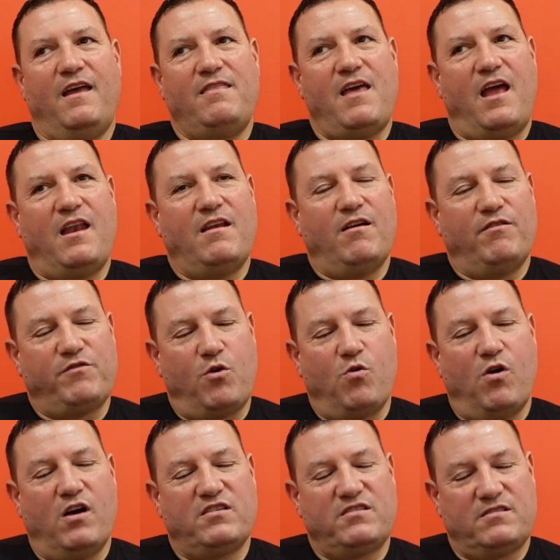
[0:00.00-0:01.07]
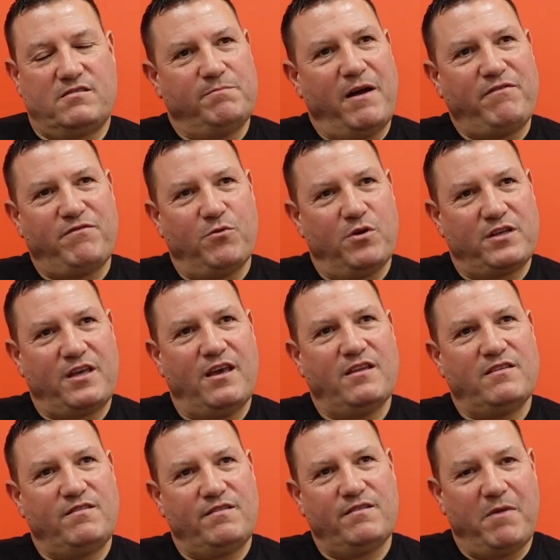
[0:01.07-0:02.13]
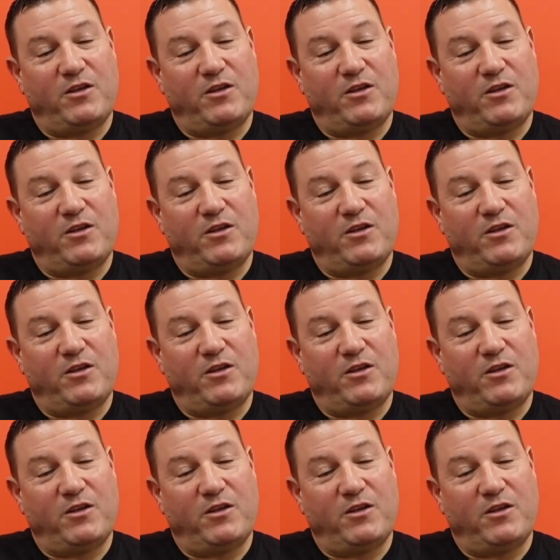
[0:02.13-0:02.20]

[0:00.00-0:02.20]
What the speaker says: And then, of course, my 4 kids.